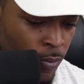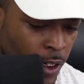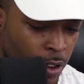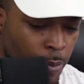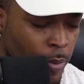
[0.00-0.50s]

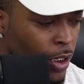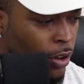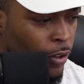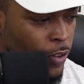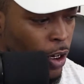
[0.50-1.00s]
in the
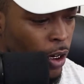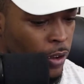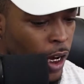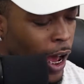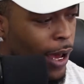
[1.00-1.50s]
middle of the,
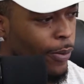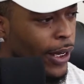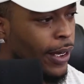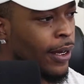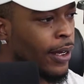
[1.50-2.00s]
the
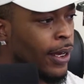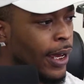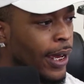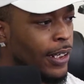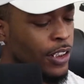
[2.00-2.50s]
highway,
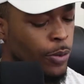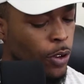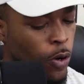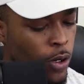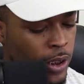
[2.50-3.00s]
and she
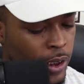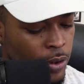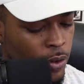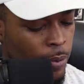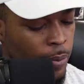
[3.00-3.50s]
recorded
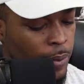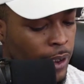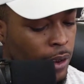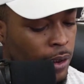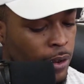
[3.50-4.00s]
it. So I'm going to
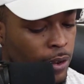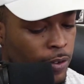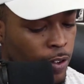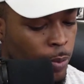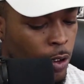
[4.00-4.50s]
play
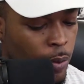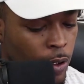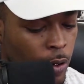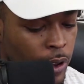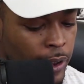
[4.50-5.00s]
this from her
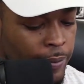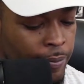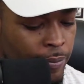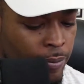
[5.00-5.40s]
recording.